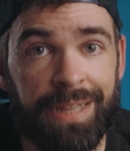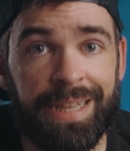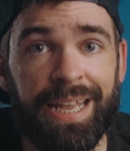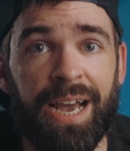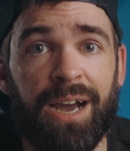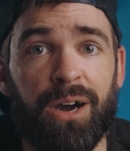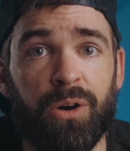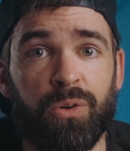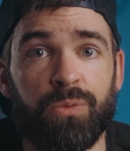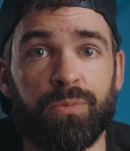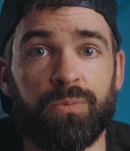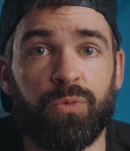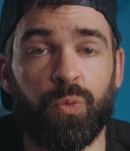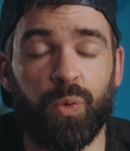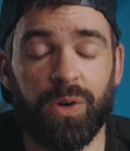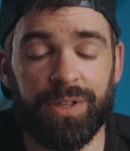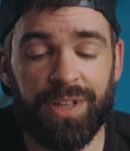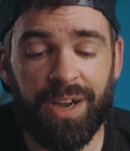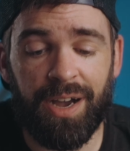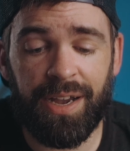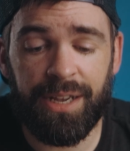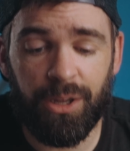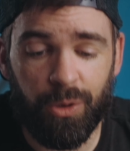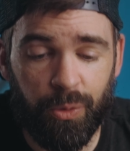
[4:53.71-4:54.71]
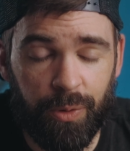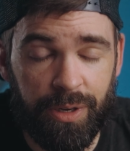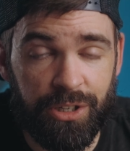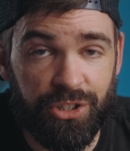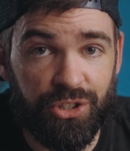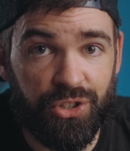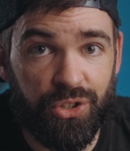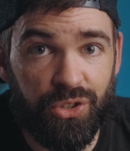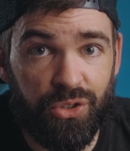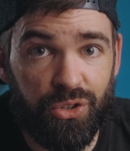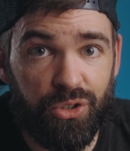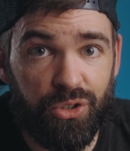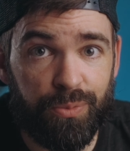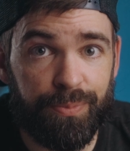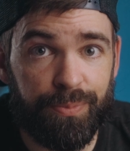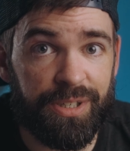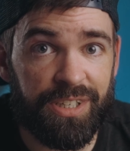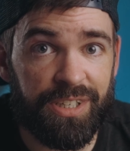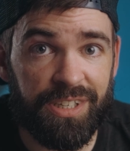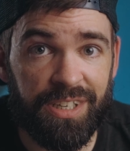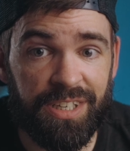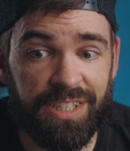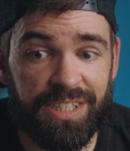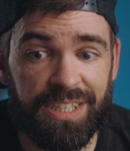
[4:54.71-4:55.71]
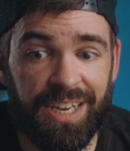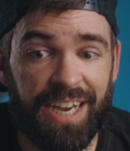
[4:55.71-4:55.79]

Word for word: Now, what I always do, because